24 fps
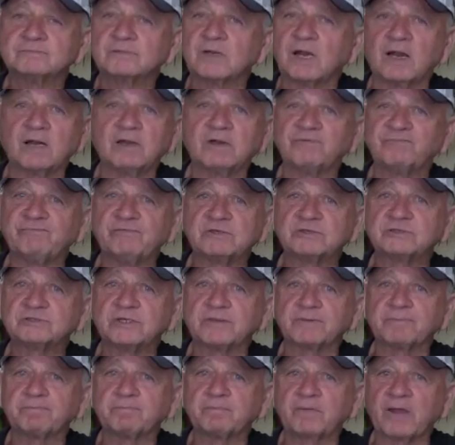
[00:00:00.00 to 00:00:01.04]
I love
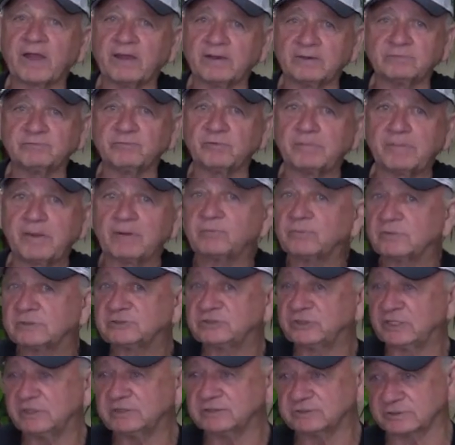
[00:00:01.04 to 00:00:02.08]
fishing. And remember what
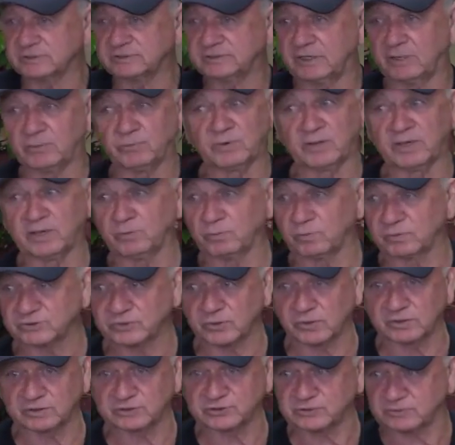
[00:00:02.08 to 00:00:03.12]
Jesus did when he was
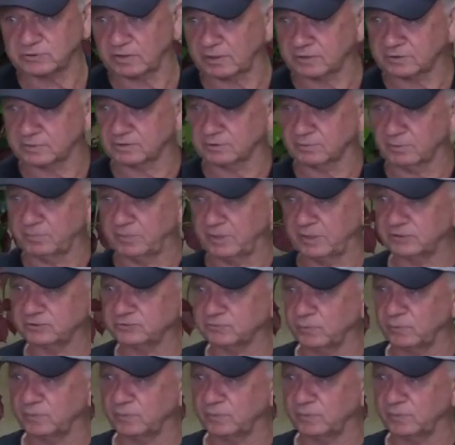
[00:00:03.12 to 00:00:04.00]
going to start the ministry?